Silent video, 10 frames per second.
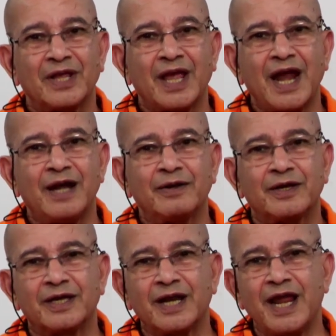And
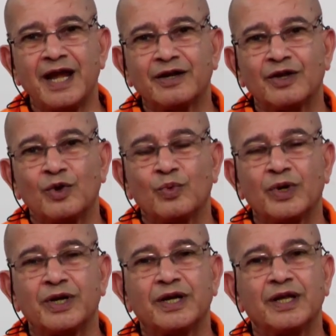great
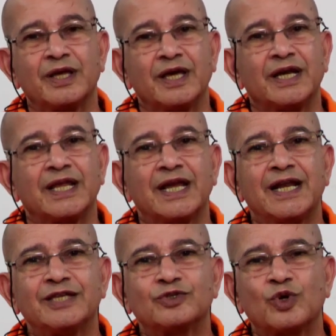one
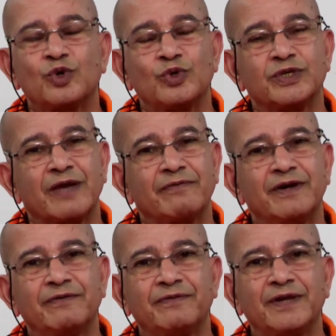realized soul who is ever
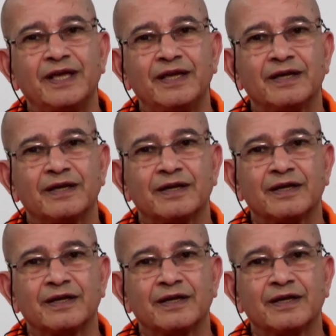free,